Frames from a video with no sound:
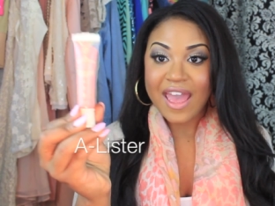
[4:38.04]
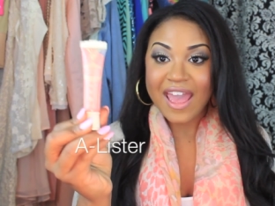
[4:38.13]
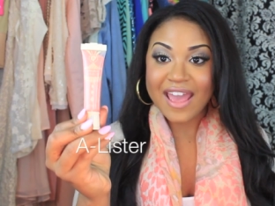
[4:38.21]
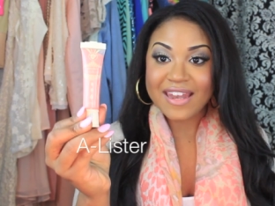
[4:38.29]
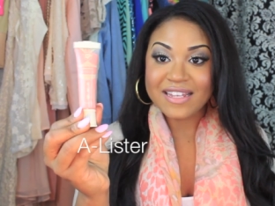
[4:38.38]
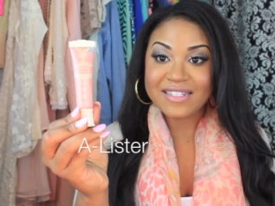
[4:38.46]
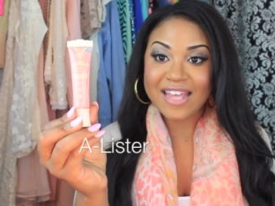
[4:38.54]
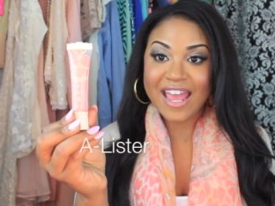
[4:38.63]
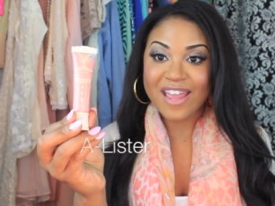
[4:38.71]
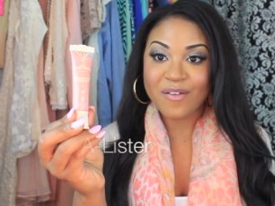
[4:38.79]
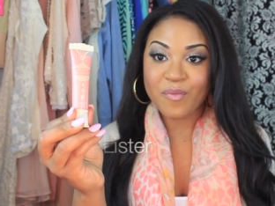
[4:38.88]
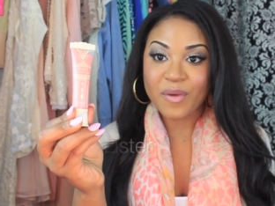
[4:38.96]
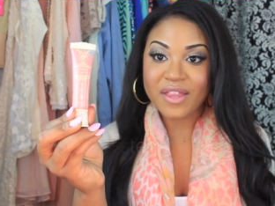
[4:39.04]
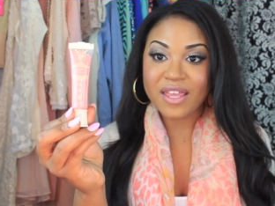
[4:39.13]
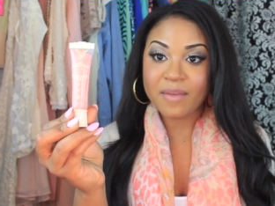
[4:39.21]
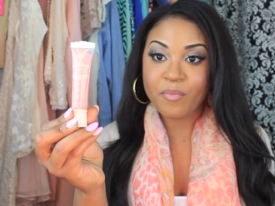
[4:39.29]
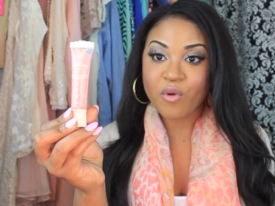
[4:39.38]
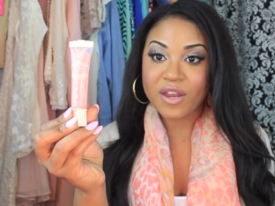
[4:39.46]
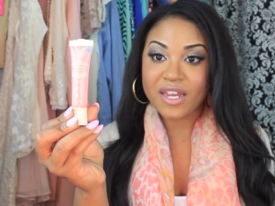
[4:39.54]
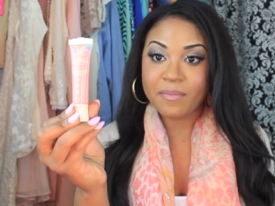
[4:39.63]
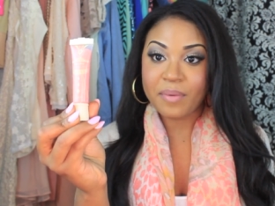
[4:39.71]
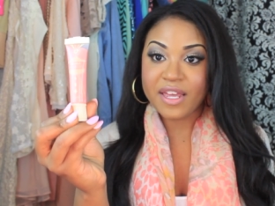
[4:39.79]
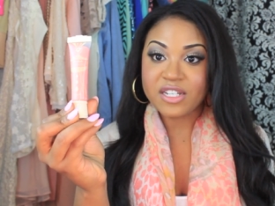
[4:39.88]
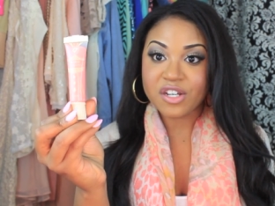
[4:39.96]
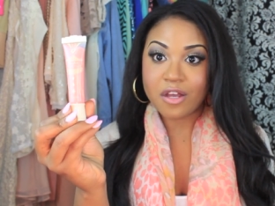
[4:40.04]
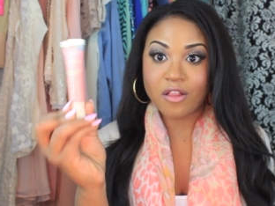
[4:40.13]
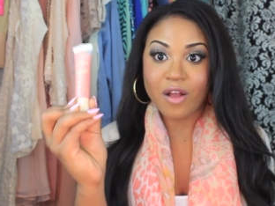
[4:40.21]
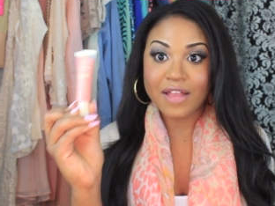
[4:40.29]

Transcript: and it's a really pretty peach color.